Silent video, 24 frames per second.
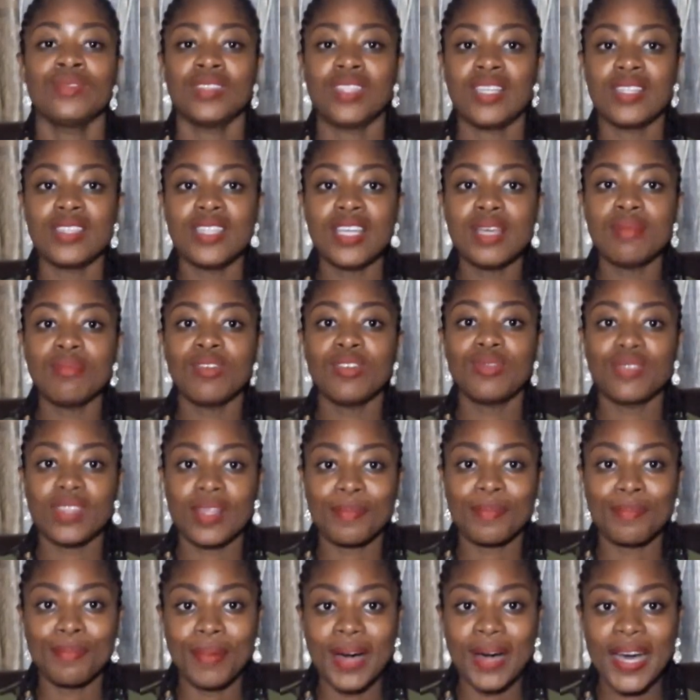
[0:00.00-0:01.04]
the name of
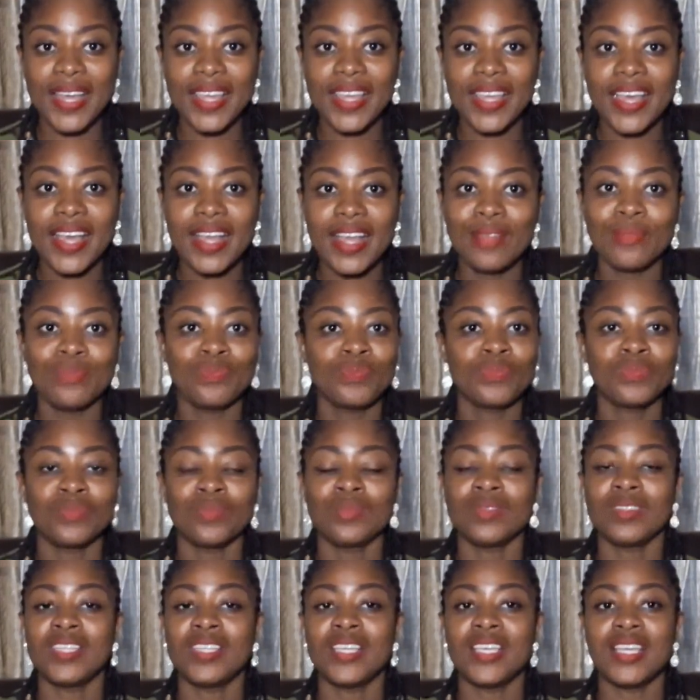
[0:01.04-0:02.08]
the buyer,
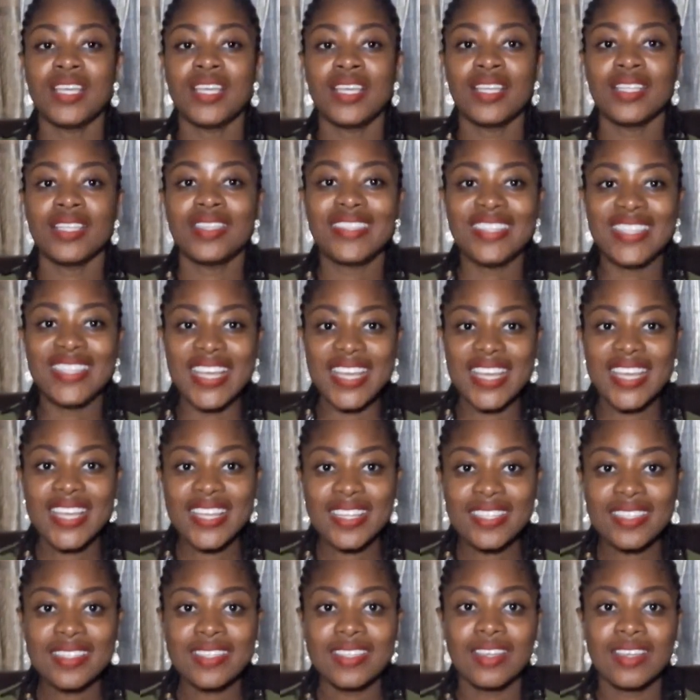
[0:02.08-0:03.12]
the
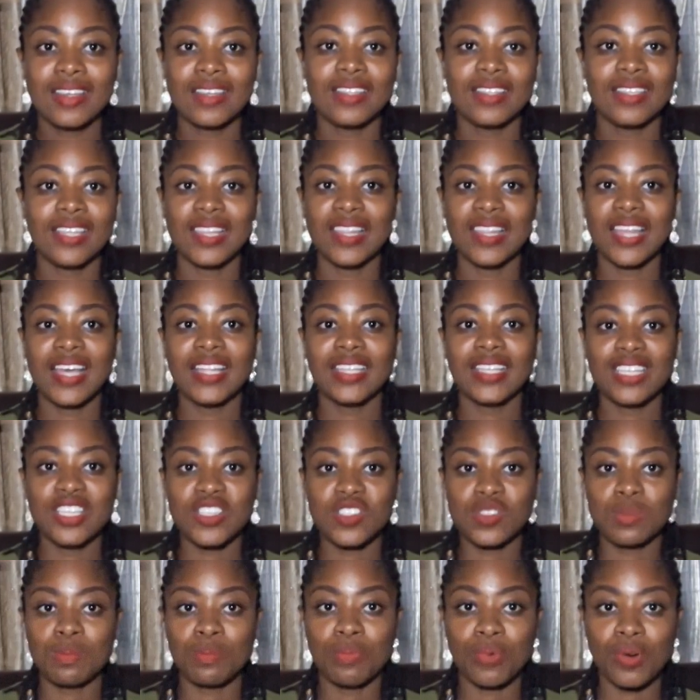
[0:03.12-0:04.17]
date the land
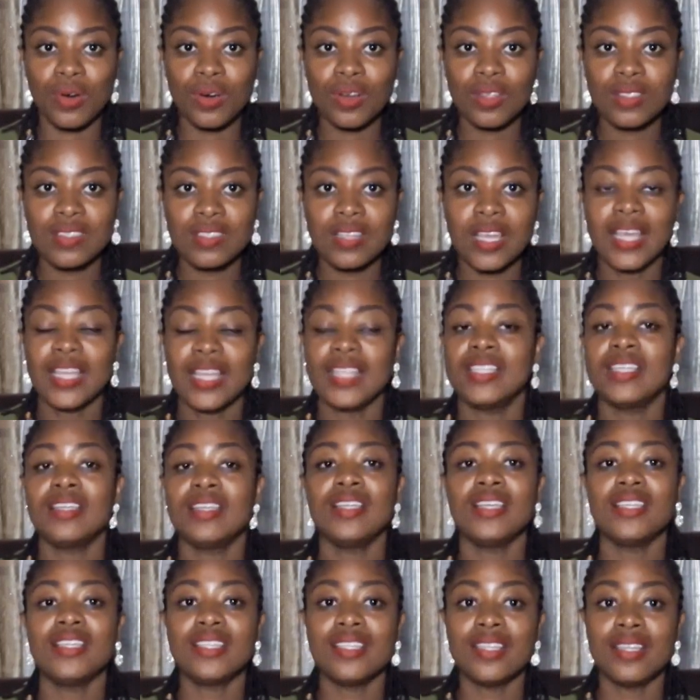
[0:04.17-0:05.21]
is bought,
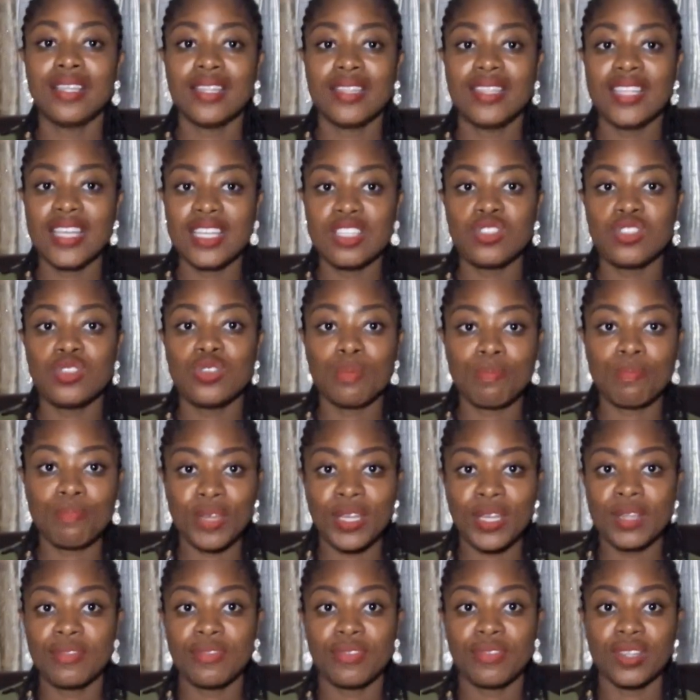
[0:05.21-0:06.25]
the date you
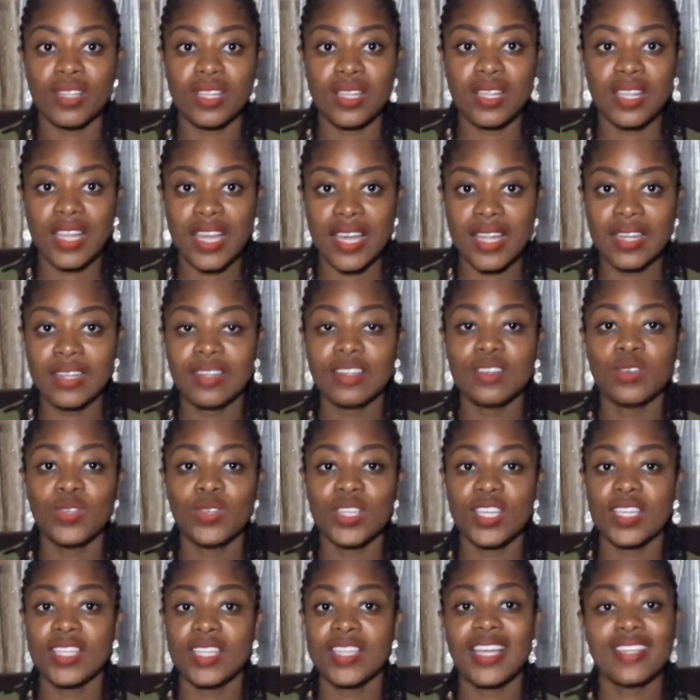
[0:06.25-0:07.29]
paid for the land.
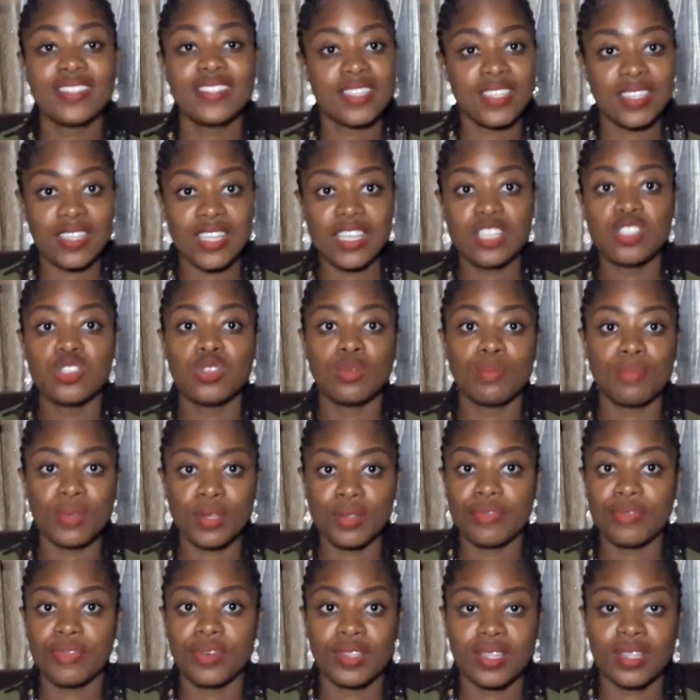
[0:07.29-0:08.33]
Okay, that's the date you
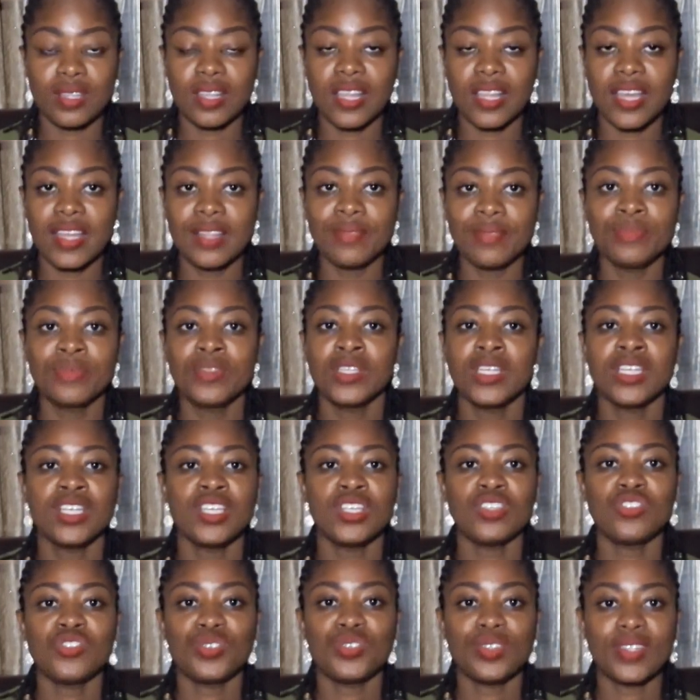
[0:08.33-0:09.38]
paid for the land.
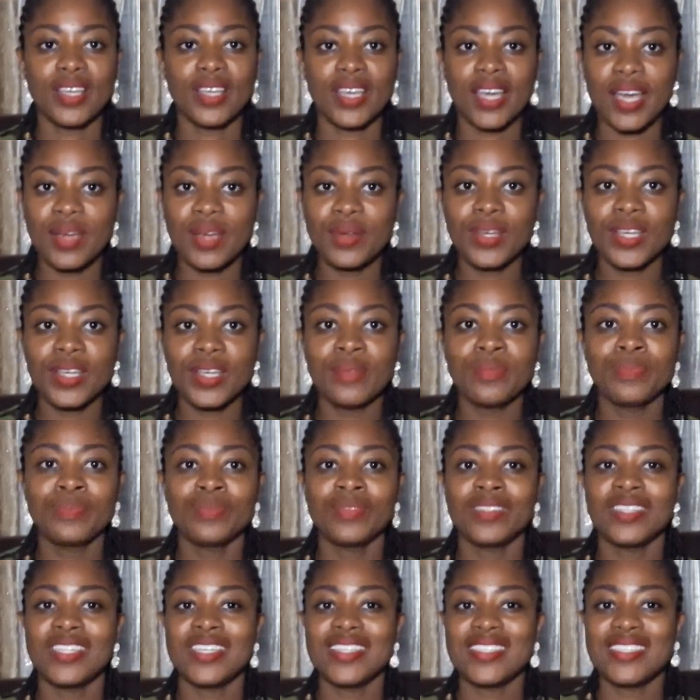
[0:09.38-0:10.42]
It should carry
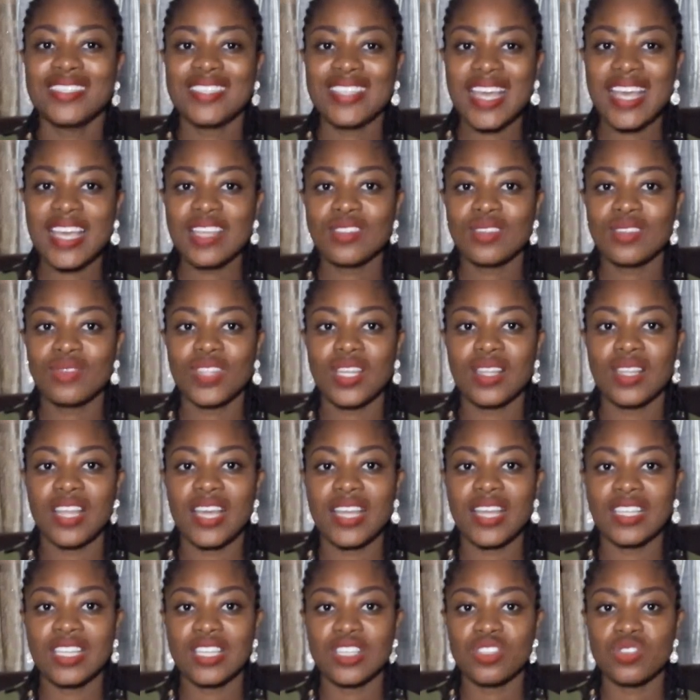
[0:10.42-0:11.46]
the size of the
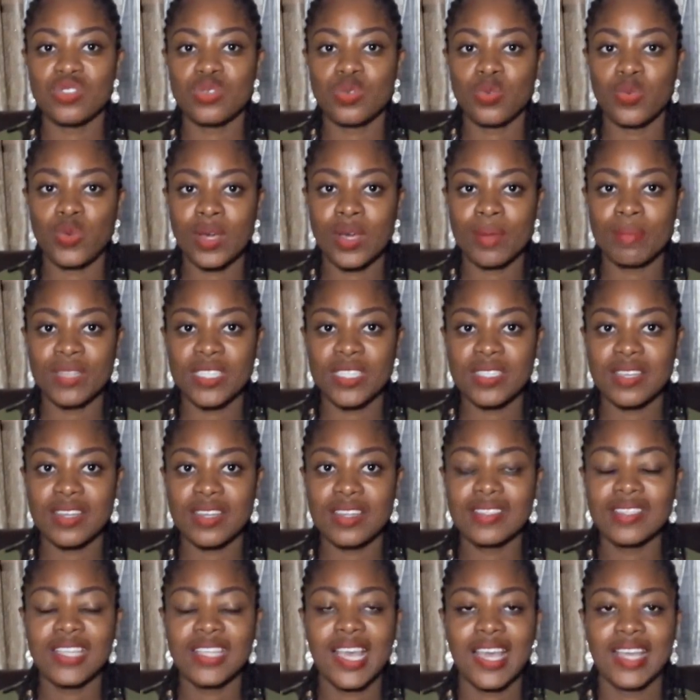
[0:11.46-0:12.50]
land in square
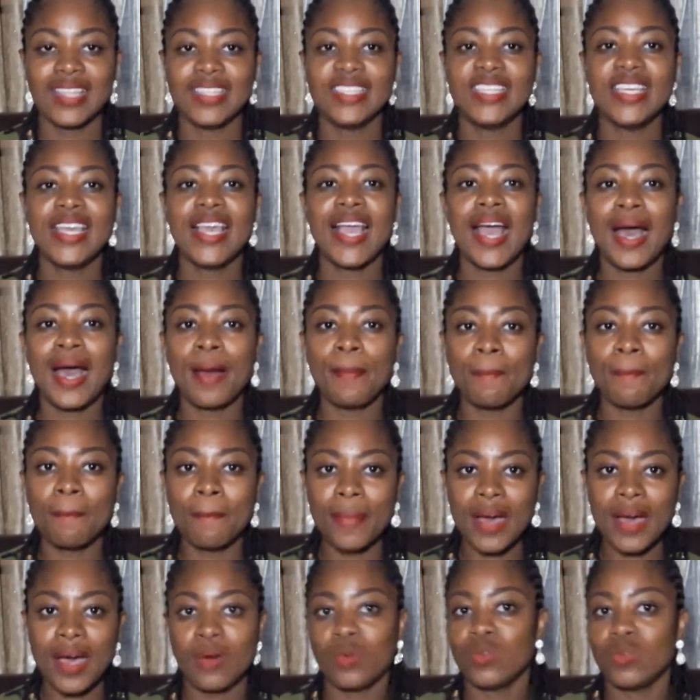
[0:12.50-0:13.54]
meters, the
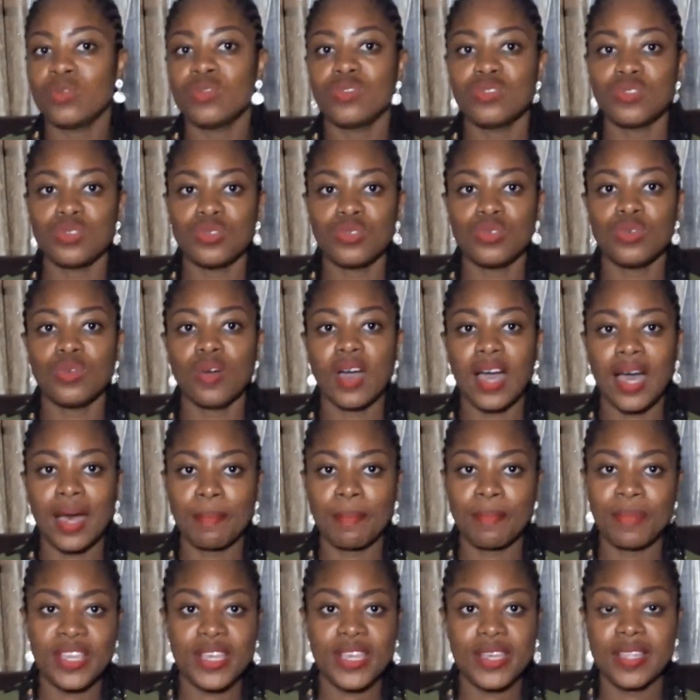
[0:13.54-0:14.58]
amount you
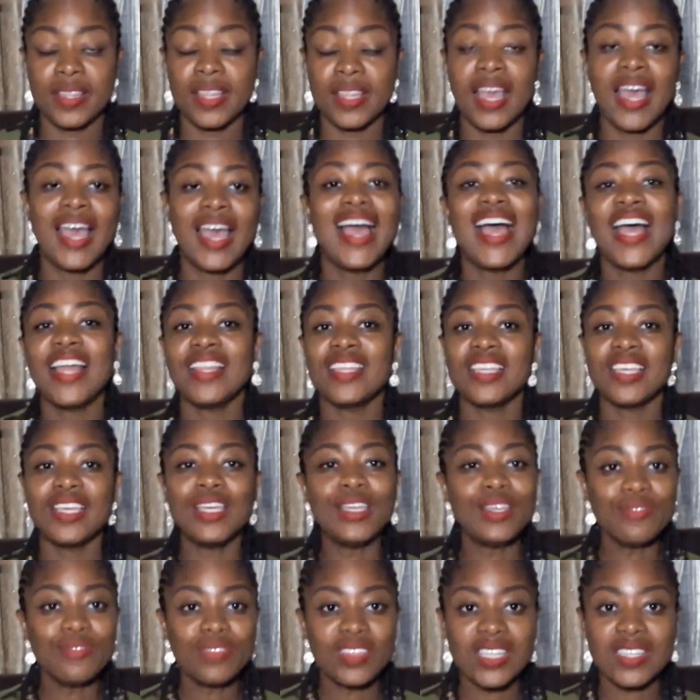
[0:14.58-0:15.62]
are paying, and
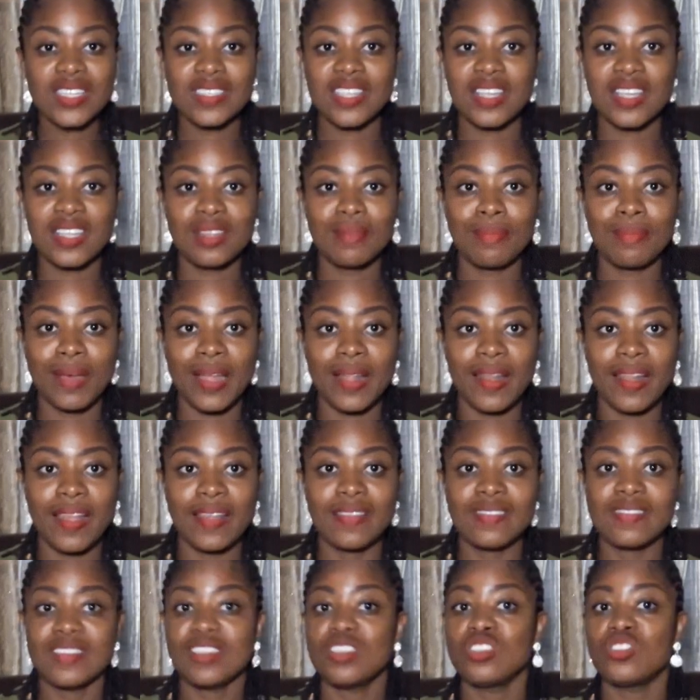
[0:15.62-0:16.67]
if there's any
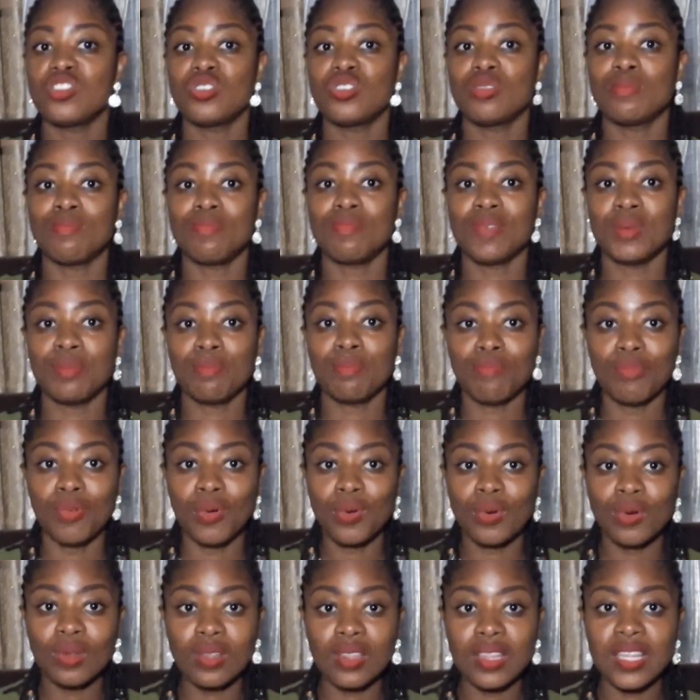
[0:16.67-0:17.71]
balance, it should be
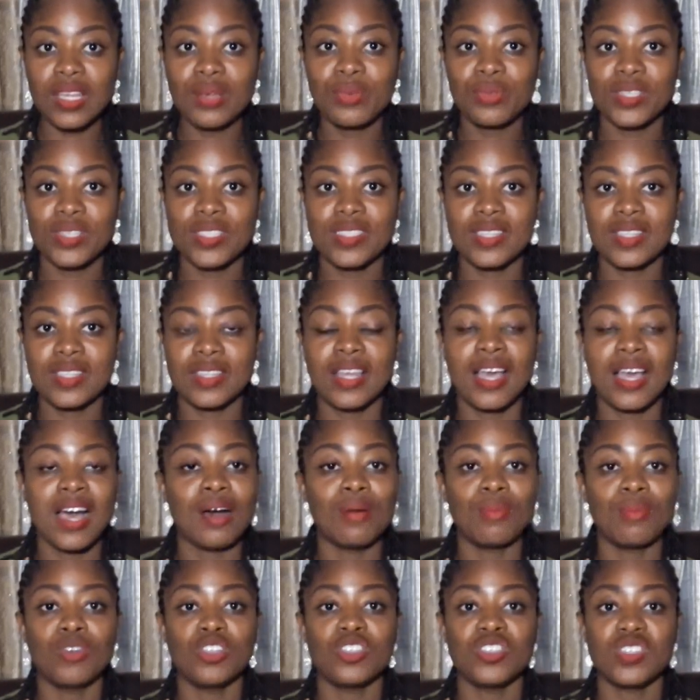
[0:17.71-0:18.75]
boldly written
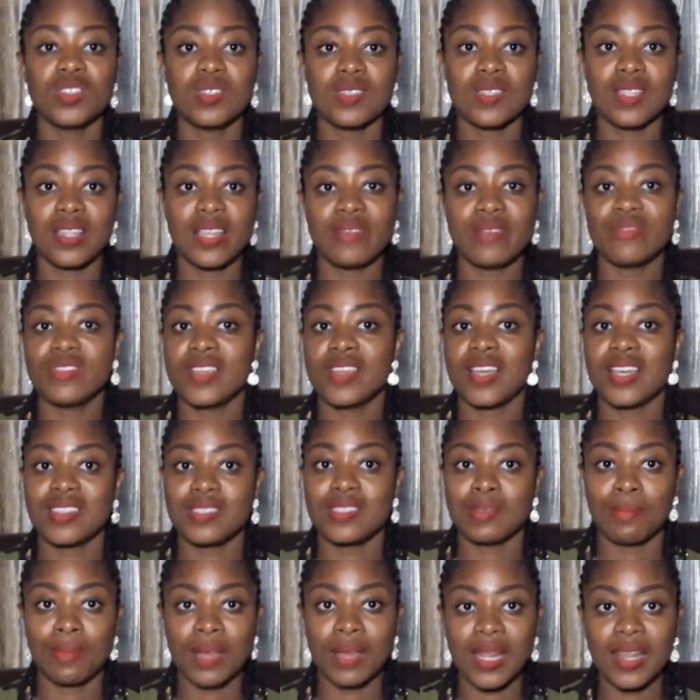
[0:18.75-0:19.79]
how much is left
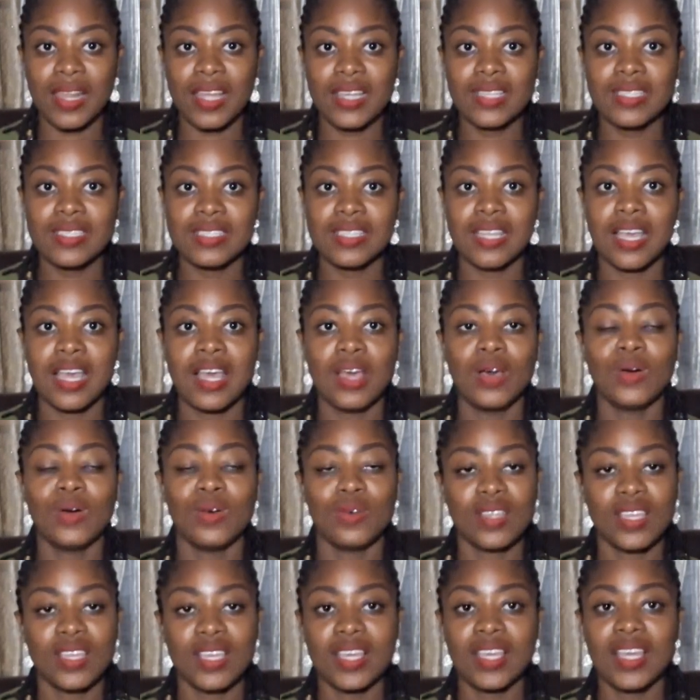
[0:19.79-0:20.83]
as balance.
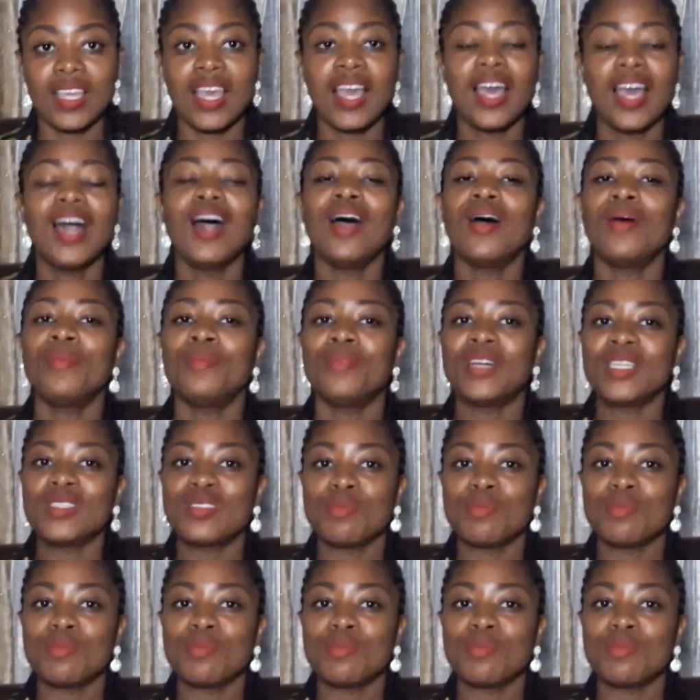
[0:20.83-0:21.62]
Okay, my